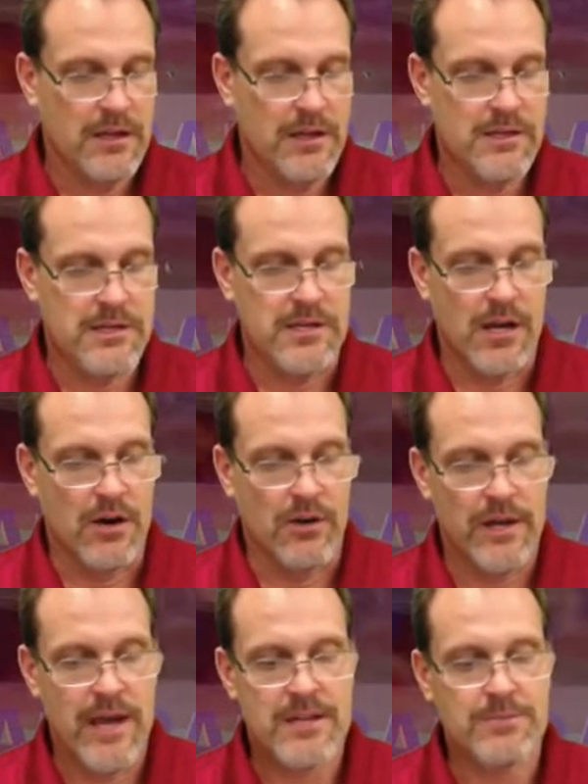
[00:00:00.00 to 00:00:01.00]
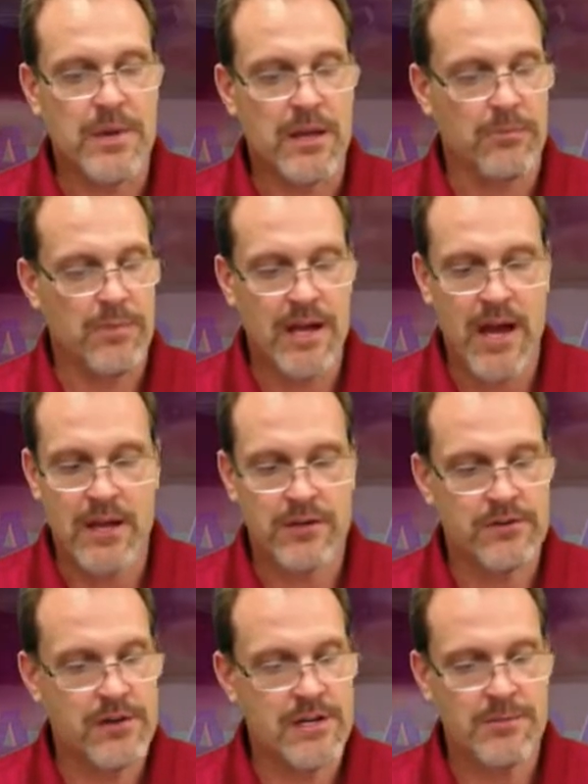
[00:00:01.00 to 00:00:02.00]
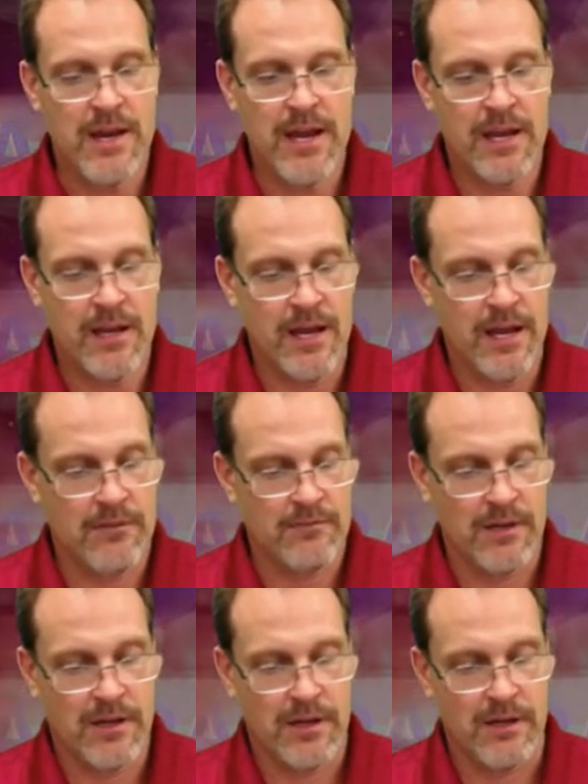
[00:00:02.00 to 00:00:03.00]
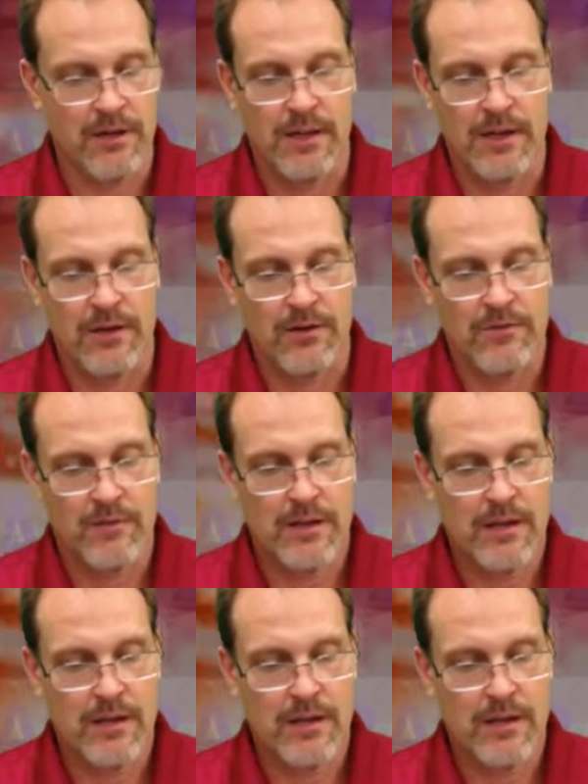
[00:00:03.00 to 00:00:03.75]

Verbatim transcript: so yes, be, beyond trees, man. I am gonna, you know,